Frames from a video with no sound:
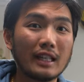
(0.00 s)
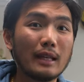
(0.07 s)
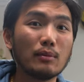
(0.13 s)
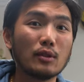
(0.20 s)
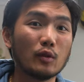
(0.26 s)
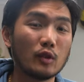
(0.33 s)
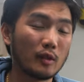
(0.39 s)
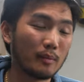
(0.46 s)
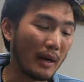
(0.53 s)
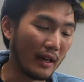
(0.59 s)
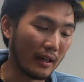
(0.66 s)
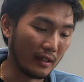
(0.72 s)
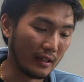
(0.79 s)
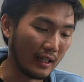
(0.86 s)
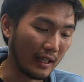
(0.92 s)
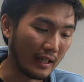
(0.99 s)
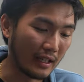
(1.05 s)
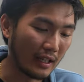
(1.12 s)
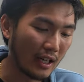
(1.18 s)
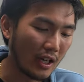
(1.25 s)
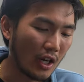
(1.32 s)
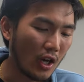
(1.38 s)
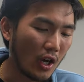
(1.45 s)
keeps you inspired. Like
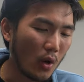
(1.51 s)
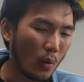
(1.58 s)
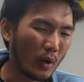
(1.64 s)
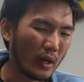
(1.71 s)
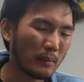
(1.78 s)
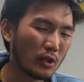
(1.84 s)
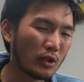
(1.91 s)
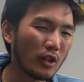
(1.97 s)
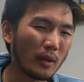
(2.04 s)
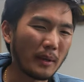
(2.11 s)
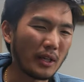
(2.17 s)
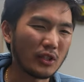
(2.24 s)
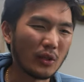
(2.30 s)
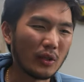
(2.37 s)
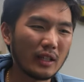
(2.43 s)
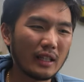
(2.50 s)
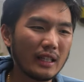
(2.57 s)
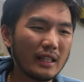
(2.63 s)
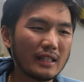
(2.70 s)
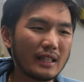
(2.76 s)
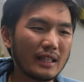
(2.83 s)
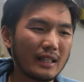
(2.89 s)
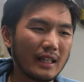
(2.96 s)
when I'm shooting on my
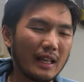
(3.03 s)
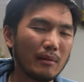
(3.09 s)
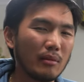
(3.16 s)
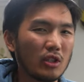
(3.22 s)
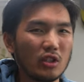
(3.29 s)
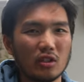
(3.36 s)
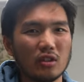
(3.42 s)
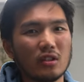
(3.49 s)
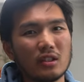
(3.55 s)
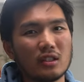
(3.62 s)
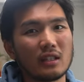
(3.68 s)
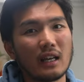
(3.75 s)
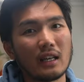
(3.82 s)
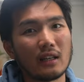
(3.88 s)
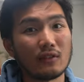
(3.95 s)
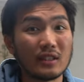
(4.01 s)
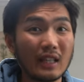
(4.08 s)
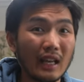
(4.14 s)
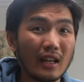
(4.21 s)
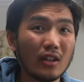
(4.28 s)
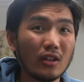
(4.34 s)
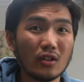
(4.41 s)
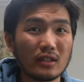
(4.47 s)
Sony's, the image looks kind of
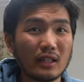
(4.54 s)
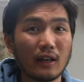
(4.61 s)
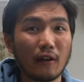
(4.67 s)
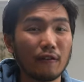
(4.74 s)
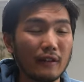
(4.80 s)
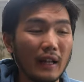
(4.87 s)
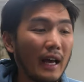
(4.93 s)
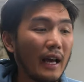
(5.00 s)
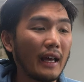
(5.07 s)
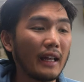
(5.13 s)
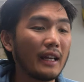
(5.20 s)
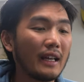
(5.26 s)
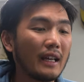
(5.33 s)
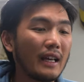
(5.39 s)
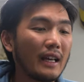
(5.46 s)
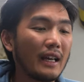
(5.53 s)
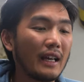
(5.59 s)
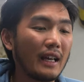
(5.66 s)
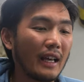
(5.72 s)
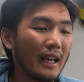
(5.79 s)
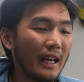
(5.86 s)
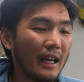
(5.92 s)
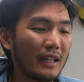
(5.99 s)
stale, looks kind of flat.
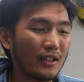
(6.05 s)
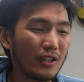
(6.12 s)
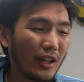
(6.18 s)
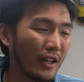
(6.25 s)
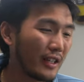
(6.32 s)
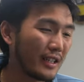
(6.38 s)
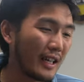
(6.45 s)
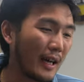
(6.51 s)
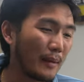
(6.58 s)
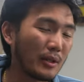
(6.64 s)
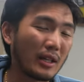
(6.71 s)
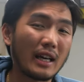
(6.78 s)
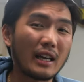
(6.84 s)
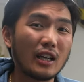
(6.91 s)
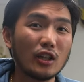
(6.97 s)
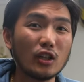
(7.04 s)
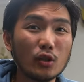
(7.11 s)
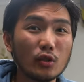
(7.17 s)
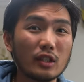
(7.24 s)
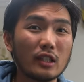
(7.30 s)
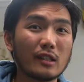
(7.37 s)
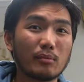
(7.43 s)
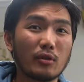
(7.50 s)
And a lot of the times I kind of
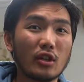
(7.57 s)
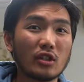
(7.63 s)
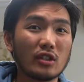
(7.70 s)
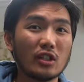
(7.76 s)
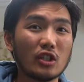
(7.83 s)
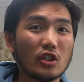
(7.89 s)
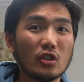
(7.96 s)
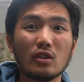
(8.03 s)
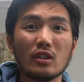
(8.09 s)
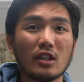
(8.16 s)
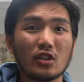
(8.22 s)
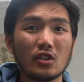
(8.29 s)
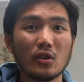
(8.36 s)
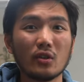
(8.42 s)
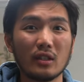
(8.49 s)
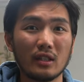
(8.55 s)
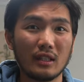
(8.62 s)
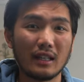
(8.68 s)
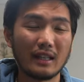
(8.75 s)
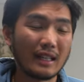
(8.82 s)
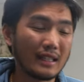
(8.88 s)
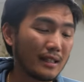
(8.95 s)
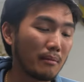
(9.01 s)
lose inspiration shooting on Sony.
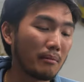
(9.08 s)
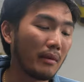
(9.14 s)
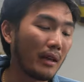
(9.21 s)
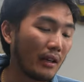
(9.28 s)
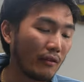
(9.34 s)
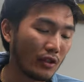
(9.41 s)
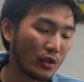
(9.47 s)
And that's the main